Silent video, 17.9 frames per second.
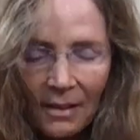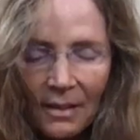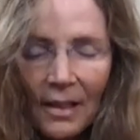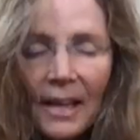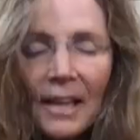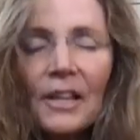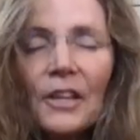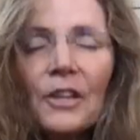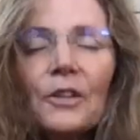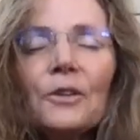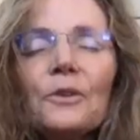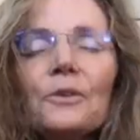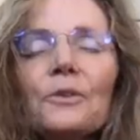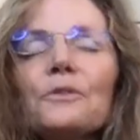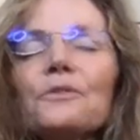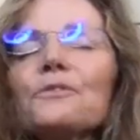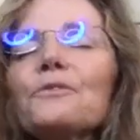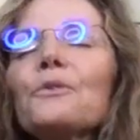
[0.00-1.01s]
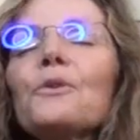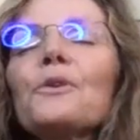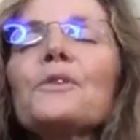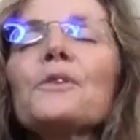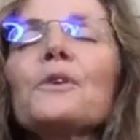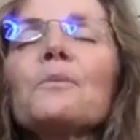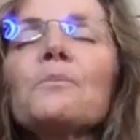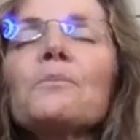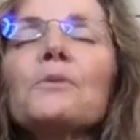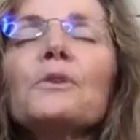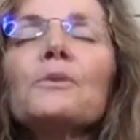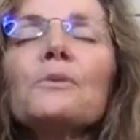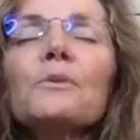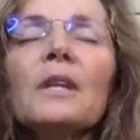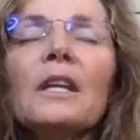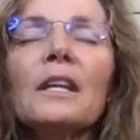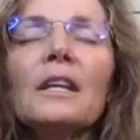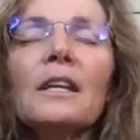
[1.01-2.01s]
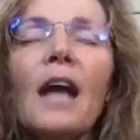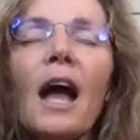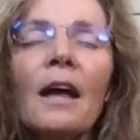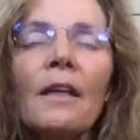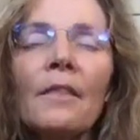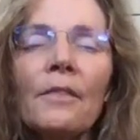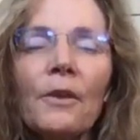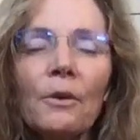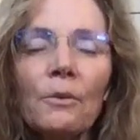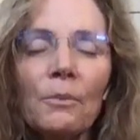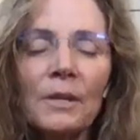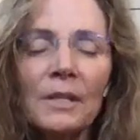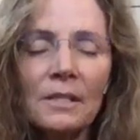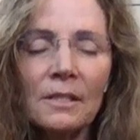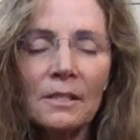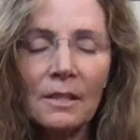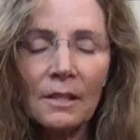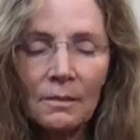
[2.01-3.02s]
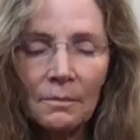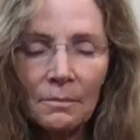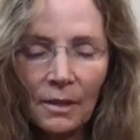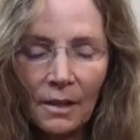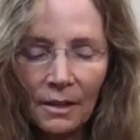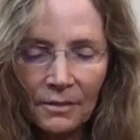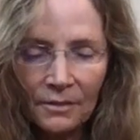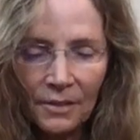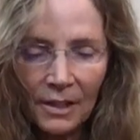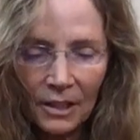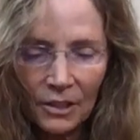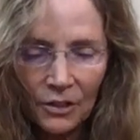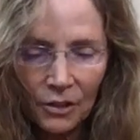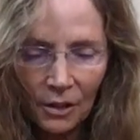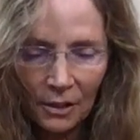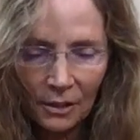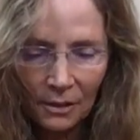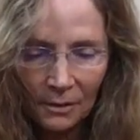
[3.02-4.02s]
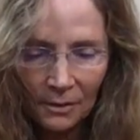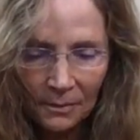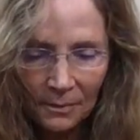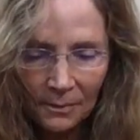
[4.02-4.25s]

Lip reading: Thank you for the beauty and the wisdom of nature.